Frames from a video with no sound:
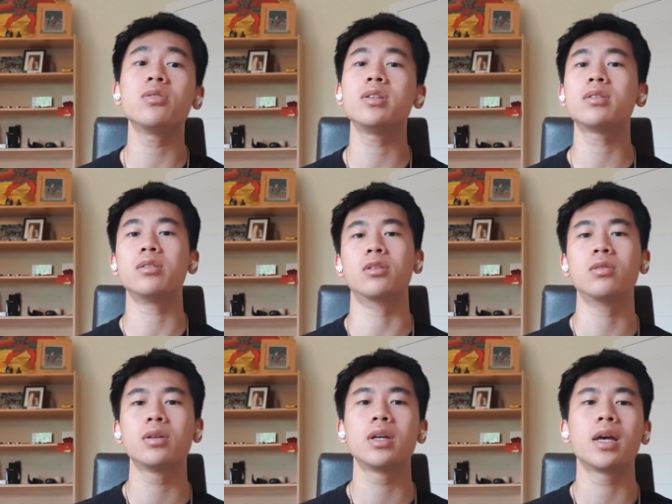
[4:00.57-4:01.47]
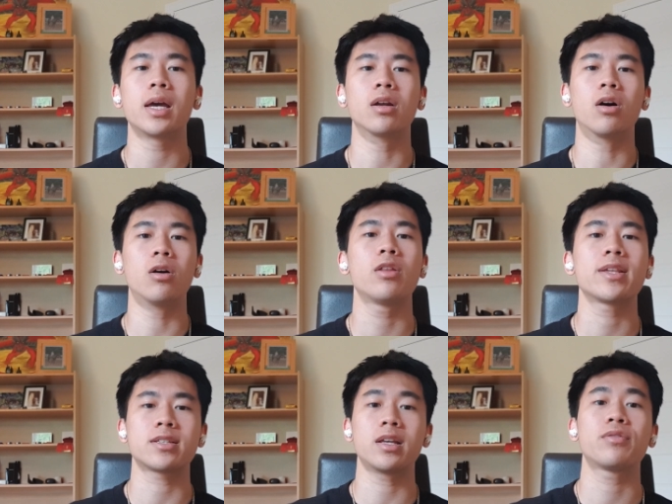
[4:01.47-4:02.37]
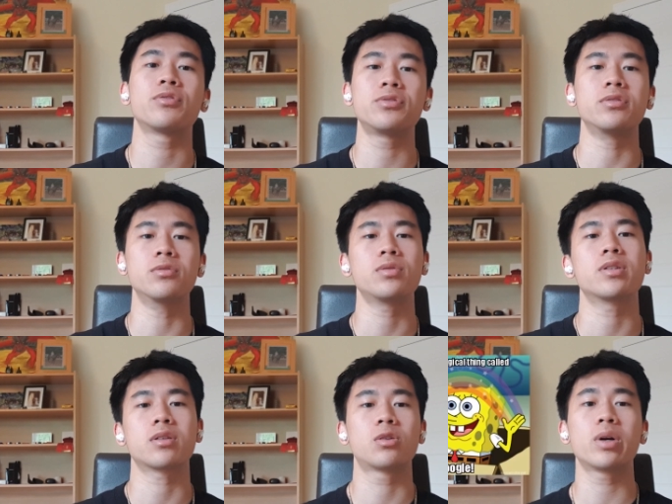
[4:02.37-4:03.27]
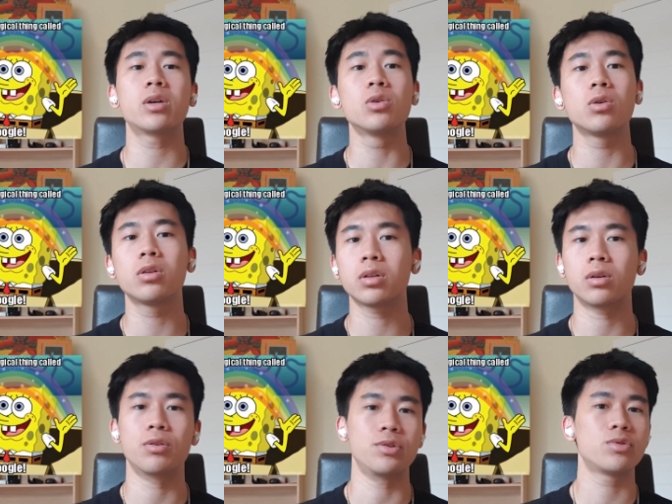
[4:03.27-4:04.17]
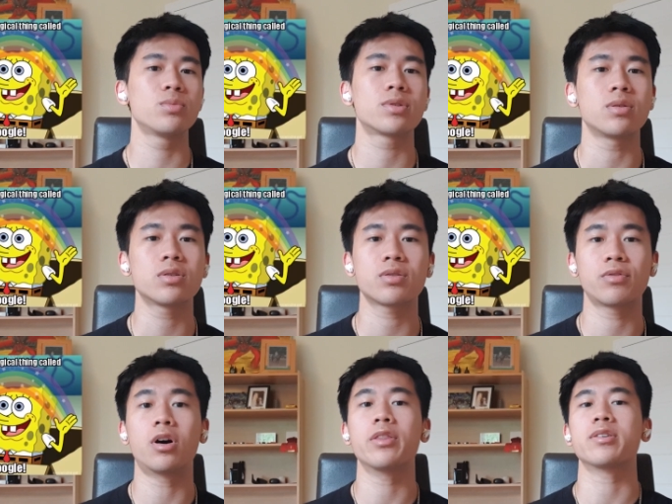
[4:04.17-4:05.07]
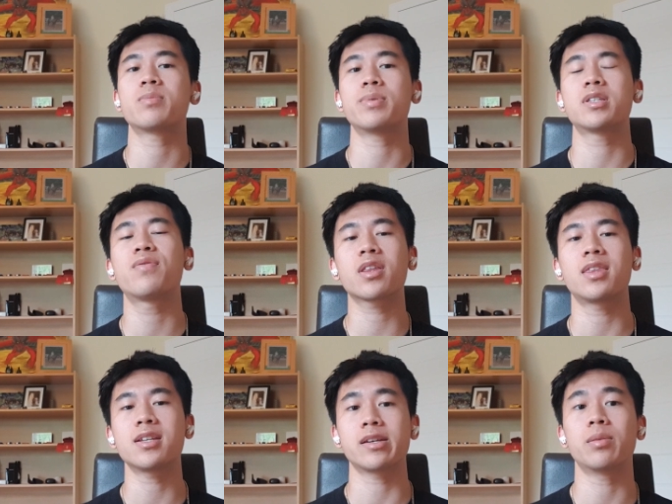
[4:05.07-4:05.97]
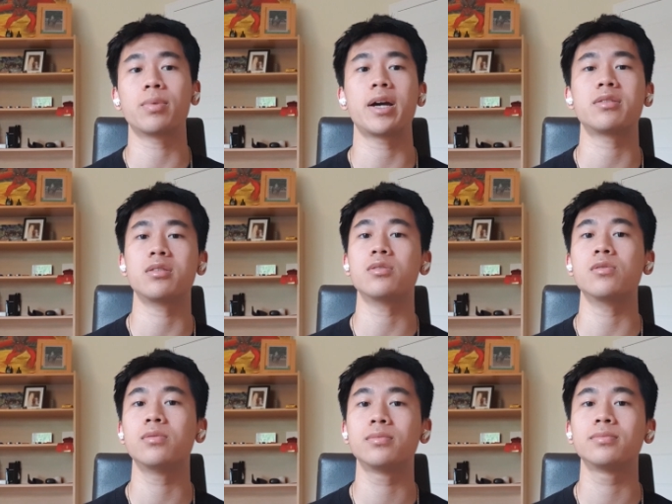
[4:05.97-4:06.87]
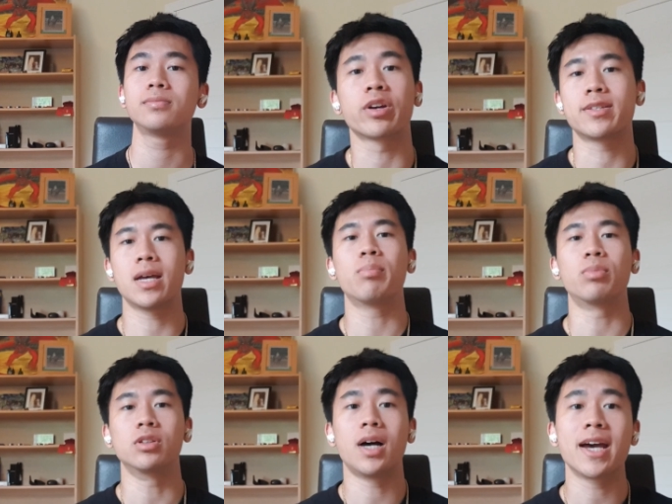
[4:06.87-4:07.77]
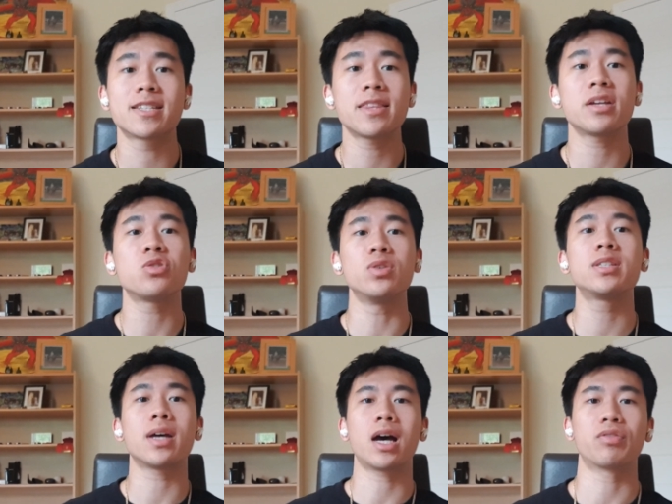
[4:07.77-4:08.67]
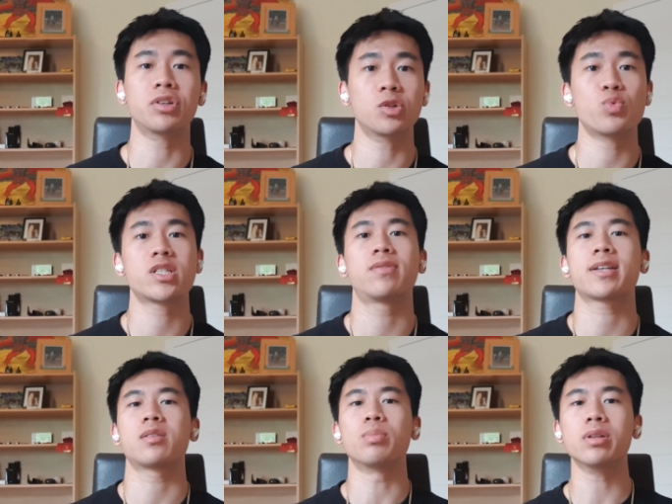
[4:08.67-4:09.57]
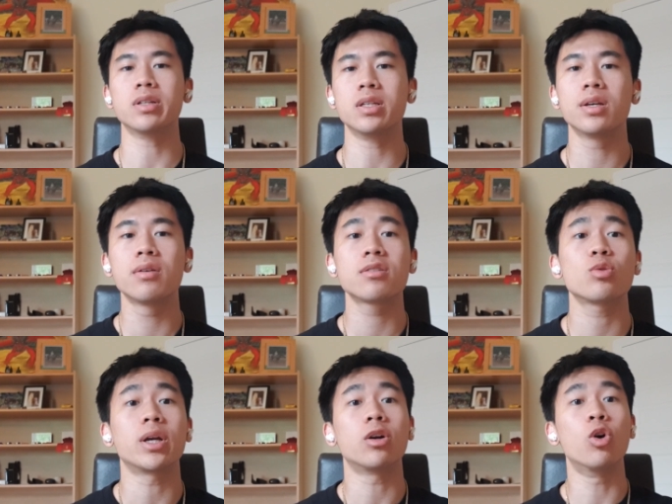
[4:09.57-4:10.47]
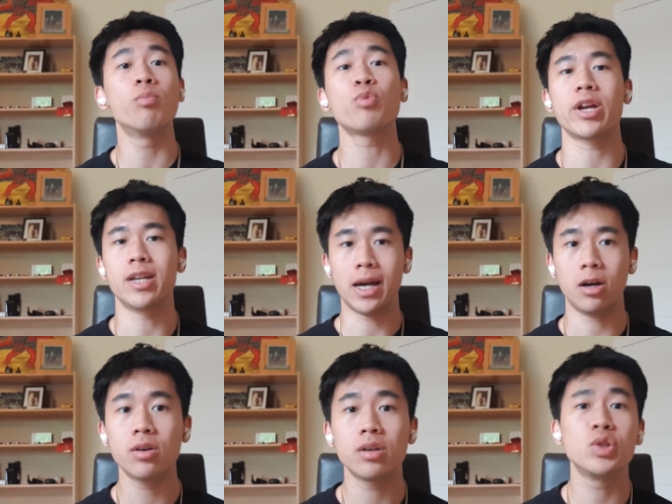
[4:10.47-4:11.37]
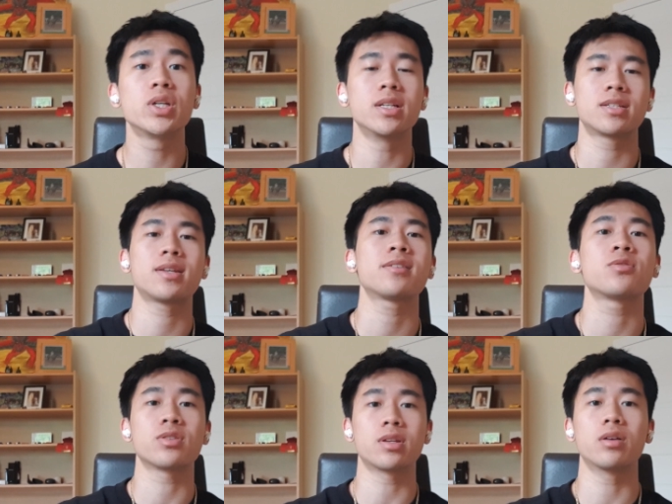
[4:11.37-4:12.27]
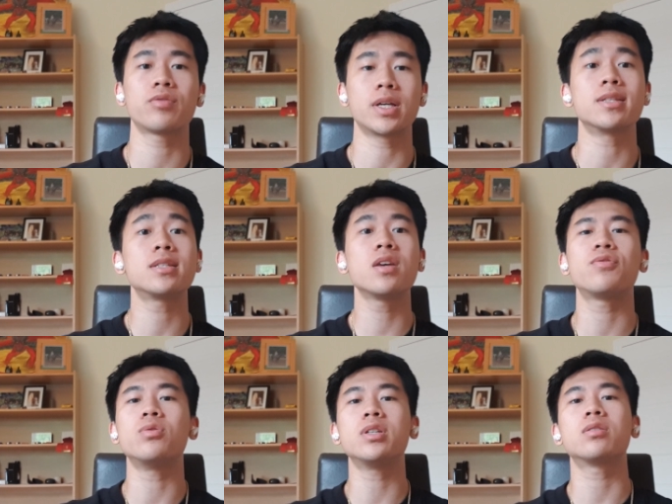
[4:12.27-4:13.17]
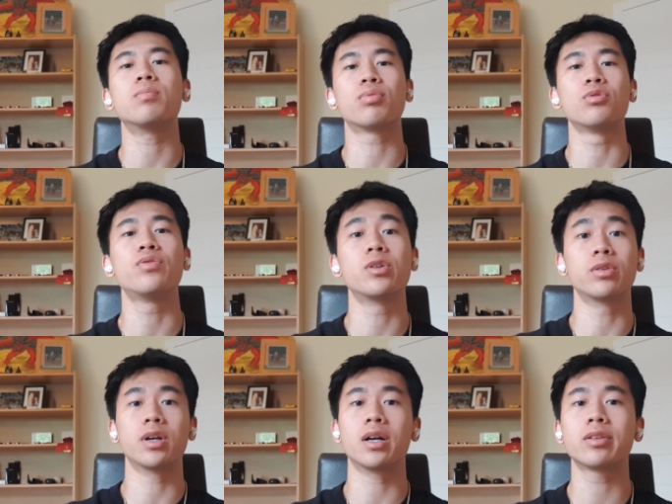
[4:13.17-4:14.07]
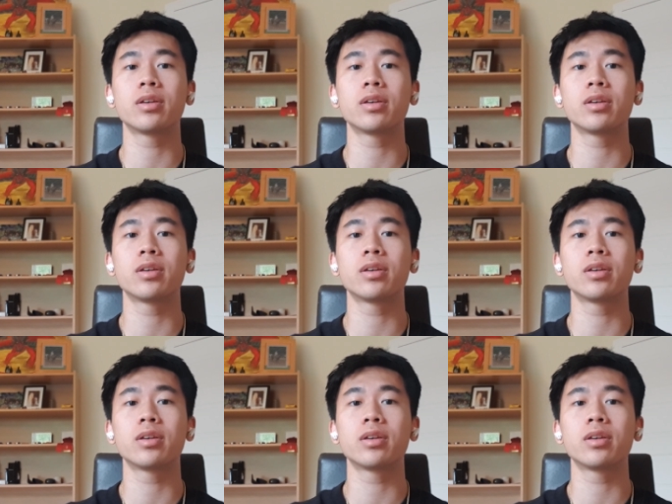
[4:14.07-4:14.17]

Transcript: you need to know, and all that's left for you to do is a quick Google or YouTube search on the specific things that apply to you. For example, I said that you need to have good wrist flexibility, so at home right now, you can assess yourself and see if you need to improve it or not.